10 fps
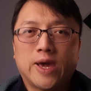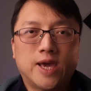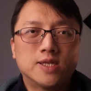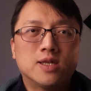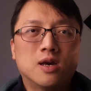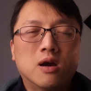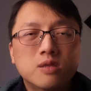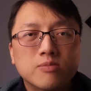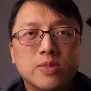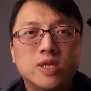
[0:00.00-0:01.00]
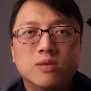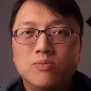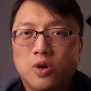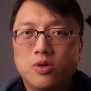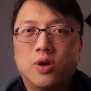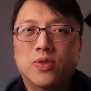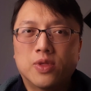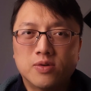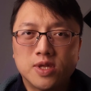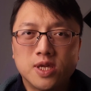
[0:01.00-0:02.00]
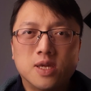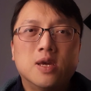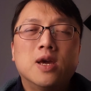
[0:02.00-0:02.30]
as the ultimate moral authority,